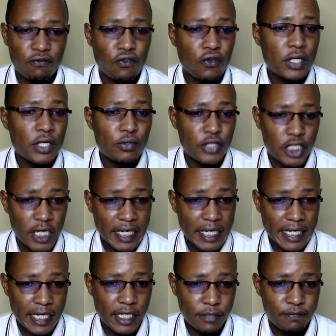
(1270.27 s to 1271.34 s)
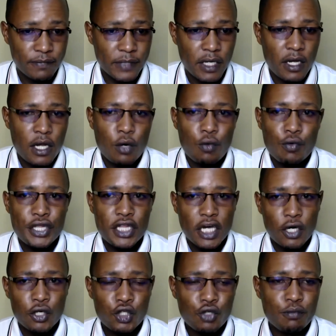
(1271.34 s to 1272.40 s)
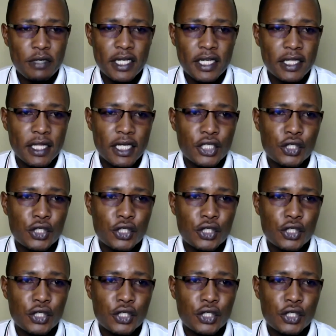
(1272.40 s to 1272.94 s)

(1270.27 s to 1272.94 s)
voluntarily without you being there.